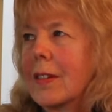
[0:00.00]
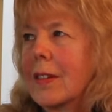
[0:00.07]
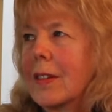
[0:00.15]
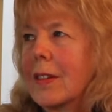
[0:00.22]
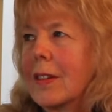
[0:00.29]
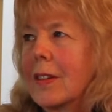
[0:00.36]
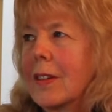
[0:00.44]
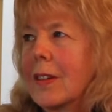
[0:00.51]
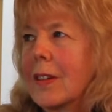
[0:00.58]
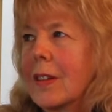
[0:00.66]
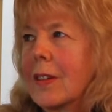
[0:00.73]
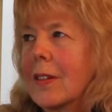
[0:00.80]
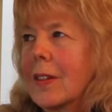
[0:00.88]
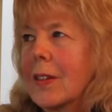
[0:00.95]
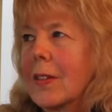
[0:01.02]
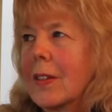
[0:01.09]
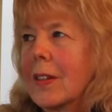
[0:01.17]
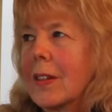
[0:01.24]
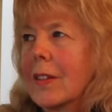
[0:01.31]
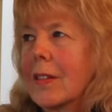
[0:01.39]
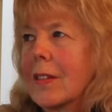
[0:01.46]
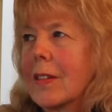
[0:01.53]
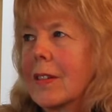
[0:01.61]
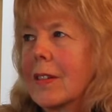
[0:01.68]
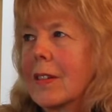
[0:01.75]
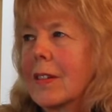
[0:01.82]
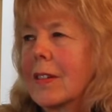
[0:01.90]

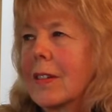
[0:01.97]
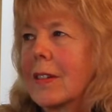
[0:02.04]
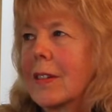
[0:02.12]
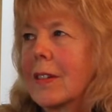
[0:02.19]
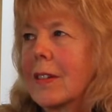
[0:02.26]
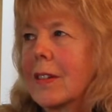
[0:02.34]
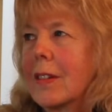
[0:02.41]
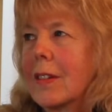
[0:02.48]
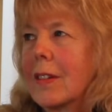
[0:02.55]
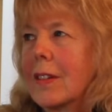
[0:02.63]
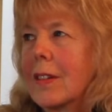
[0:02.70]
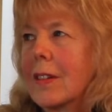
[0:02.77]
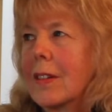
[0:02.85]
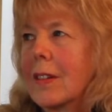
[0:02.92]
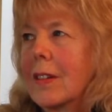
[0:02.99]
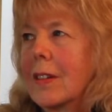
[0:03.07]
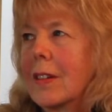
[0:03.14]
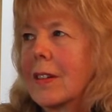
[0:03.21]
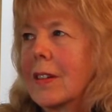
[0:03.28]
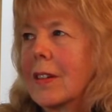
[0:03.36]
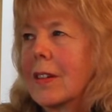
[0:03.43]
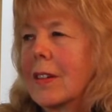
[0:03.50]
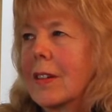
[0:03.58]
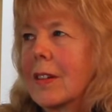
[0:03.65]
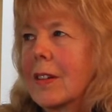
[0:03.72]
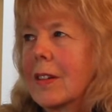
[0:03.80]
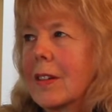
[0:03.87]

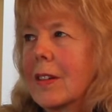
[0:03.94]
(not speaking)